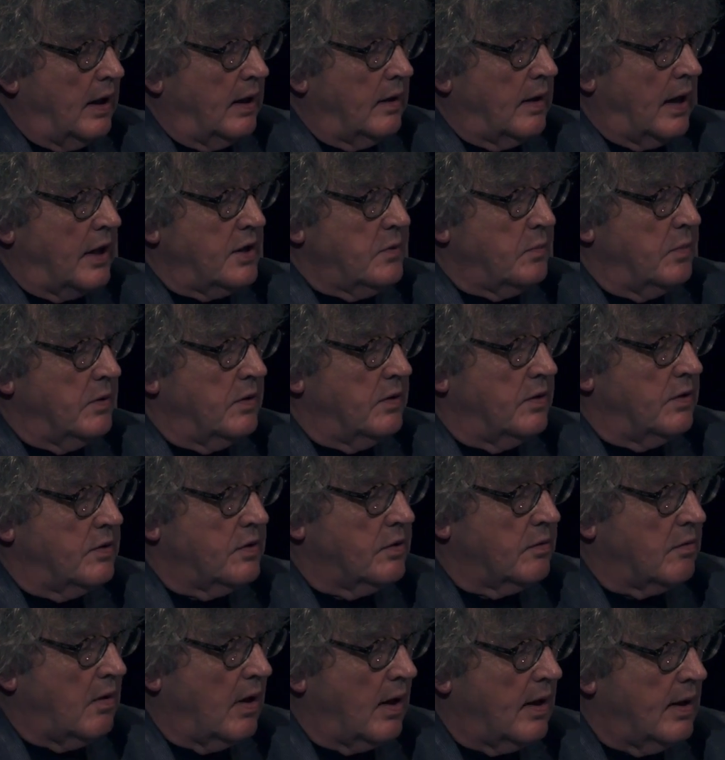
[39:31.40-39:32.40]
has been
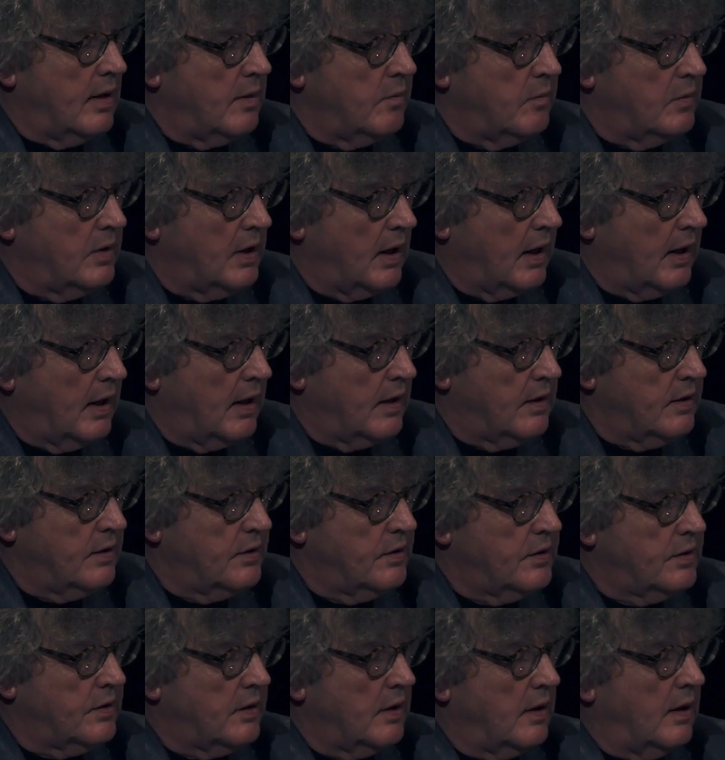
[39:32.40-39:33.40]
described
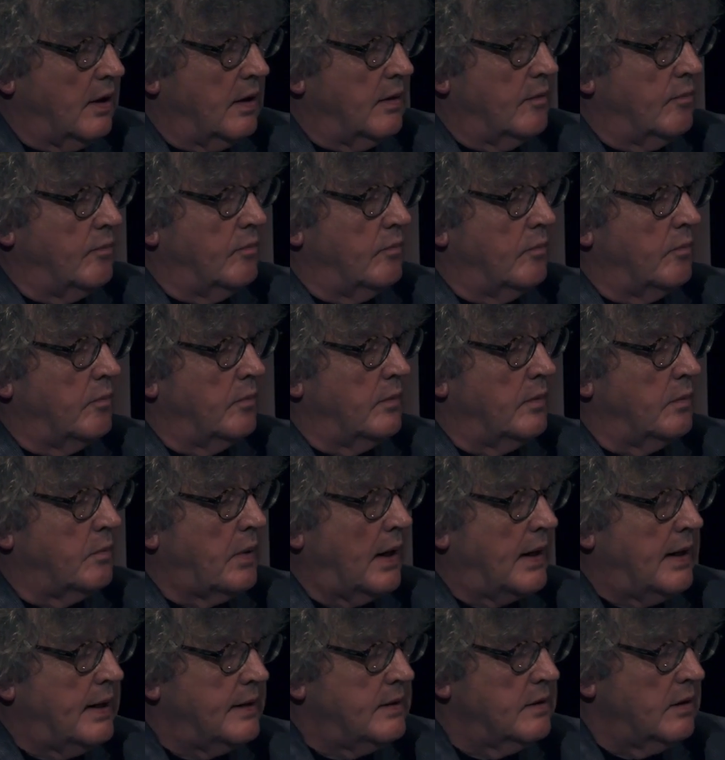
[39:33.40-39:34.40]
as,
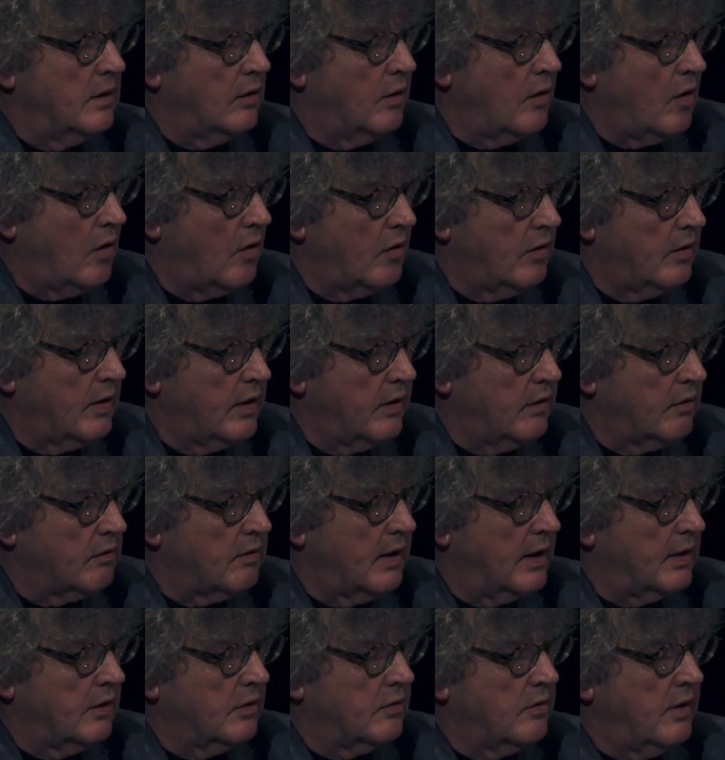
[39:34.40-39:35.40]
by Edna Longley, the
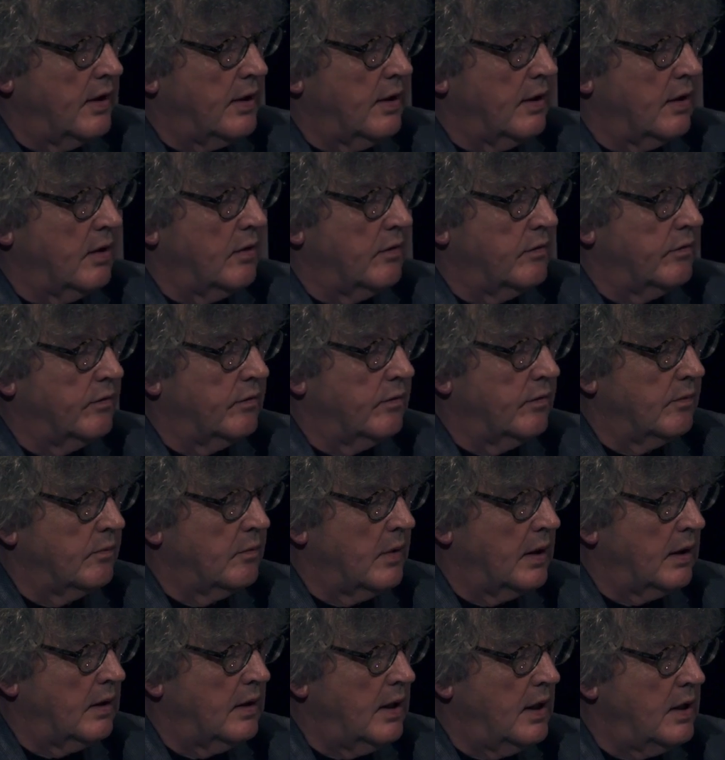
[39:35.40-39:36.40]
great critic of
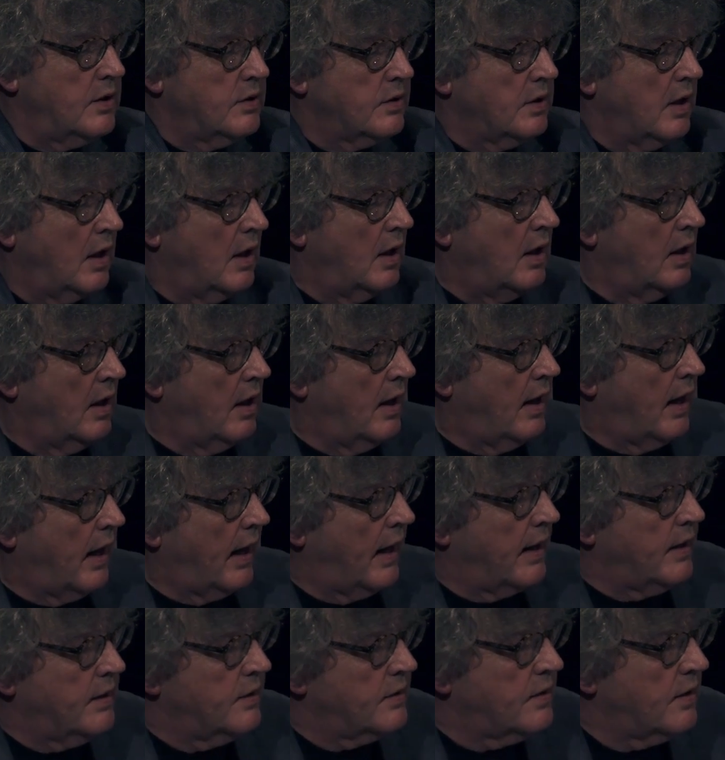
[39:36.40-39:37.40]
Mcneese,
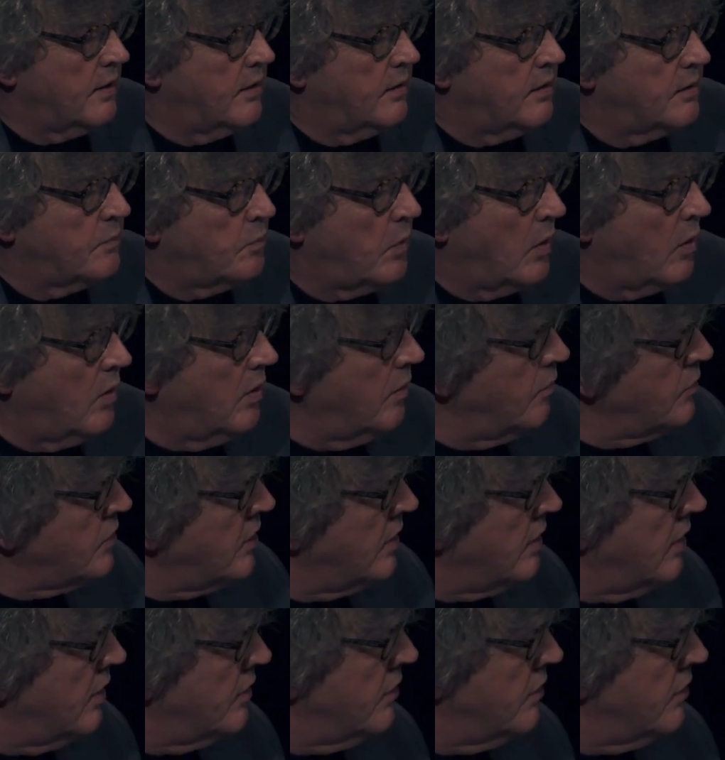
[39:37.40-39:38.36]
as the poems there are